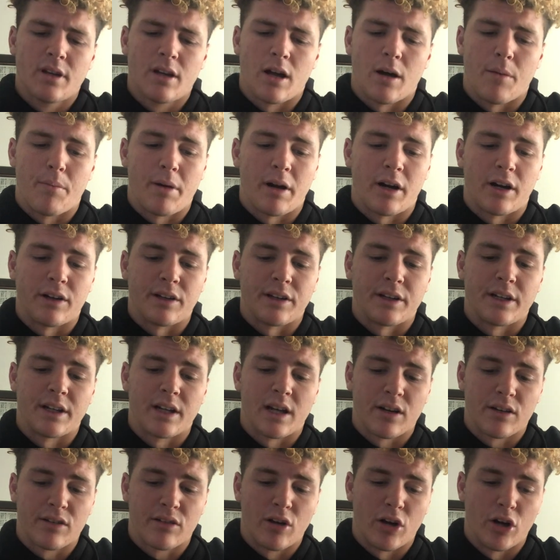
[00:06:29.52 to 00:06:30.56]
Apparently in
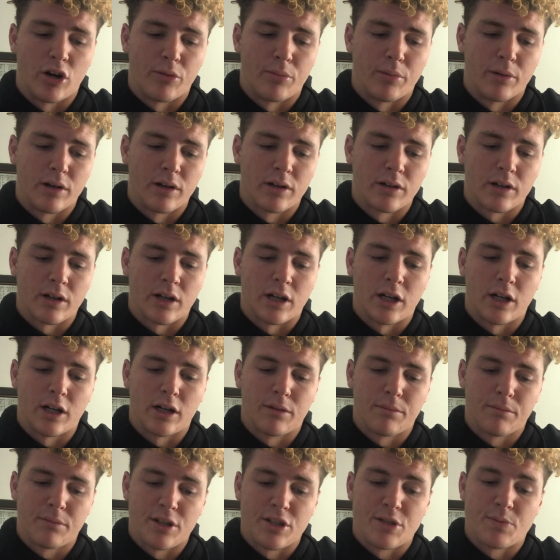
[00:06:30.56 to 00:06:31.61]
October,
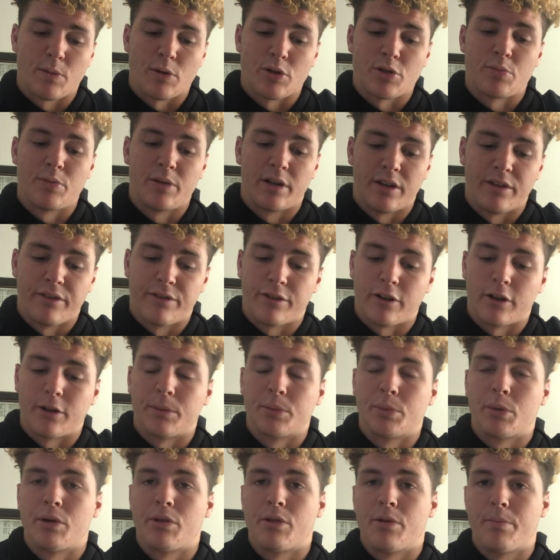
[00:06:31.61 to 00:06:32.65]
it's supposed to be confirmed
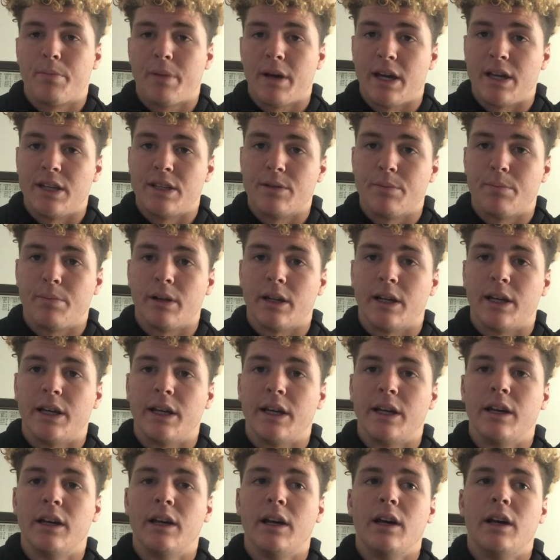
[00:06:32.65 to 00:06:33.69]
whether pay to
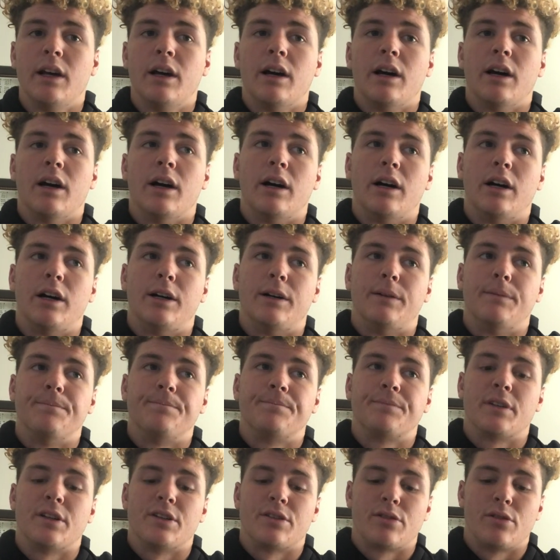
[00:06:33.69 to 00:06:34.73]
play
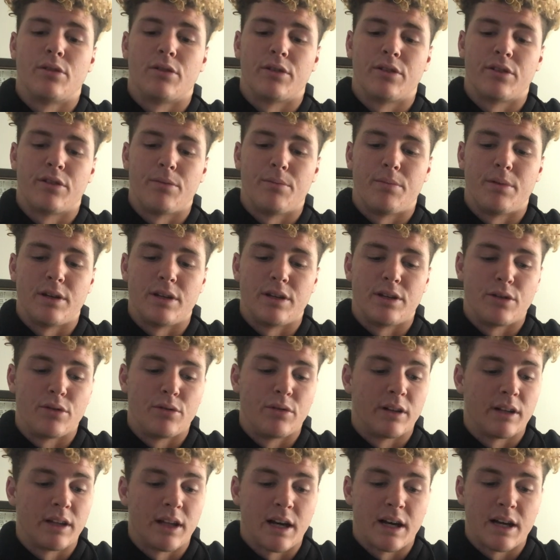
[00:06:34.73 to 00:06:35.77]
is going to be
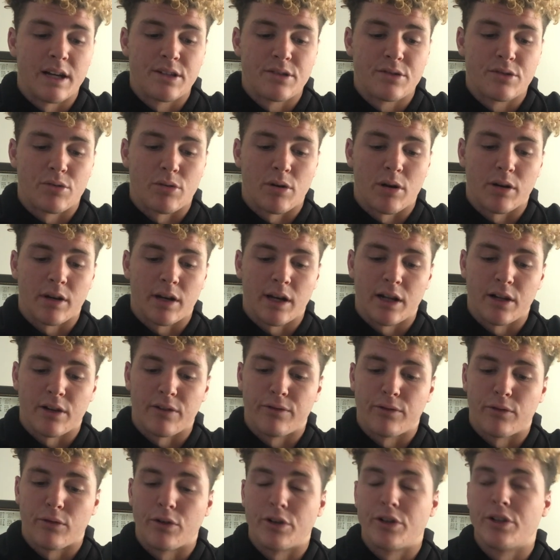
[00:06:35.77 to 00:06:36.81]
utilized throughout
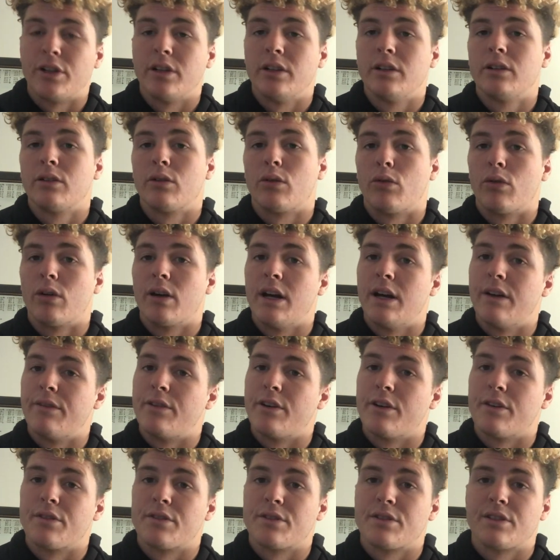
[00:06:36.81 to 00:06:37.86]
California or every
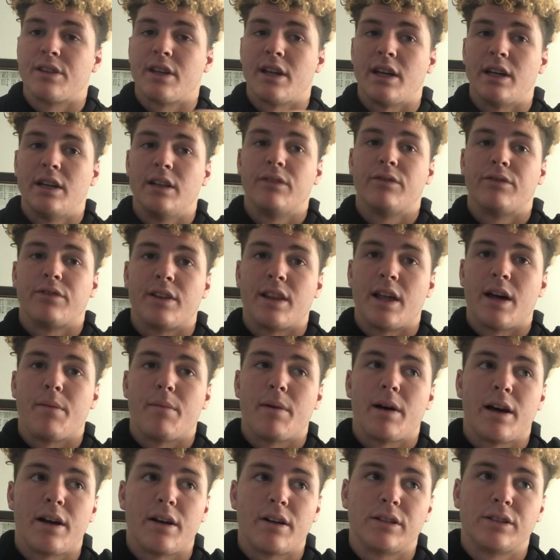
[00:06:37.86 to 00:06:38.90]
other state for that
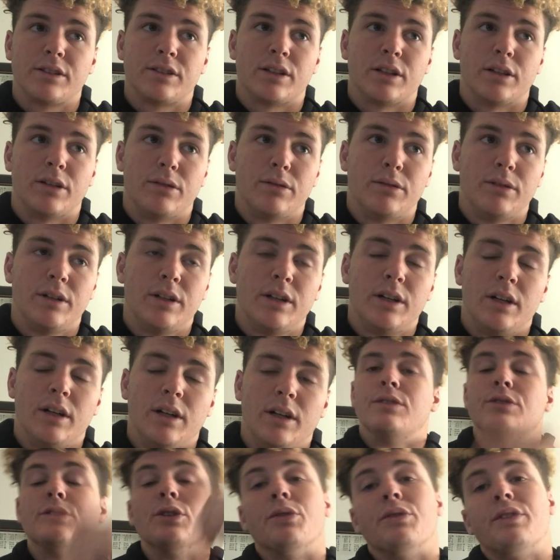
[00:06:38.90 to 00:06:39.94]
matter. So
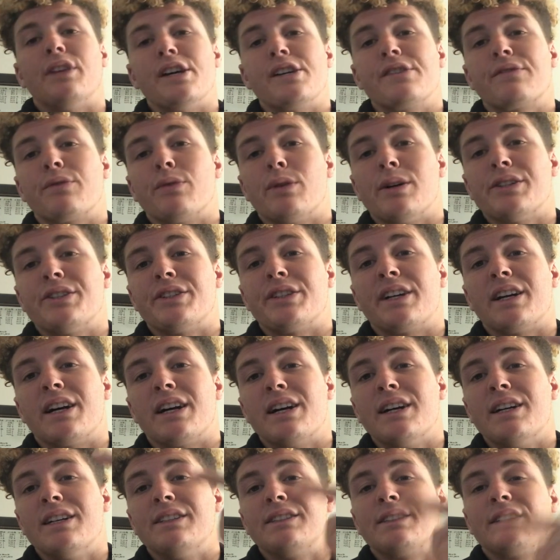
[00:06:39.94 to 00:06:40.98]
thanks for watching,
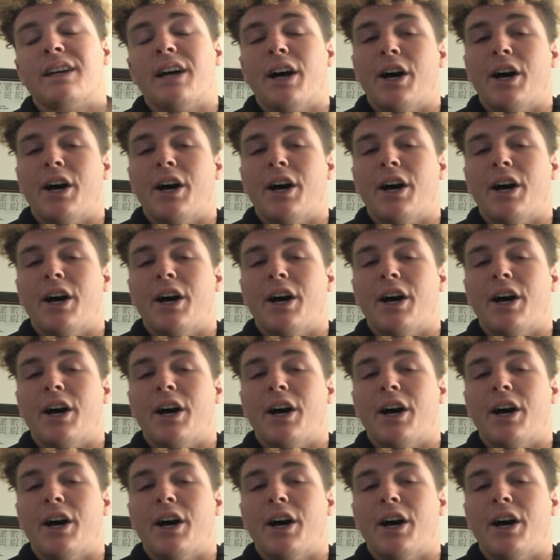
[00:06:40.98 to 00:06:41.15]
guys.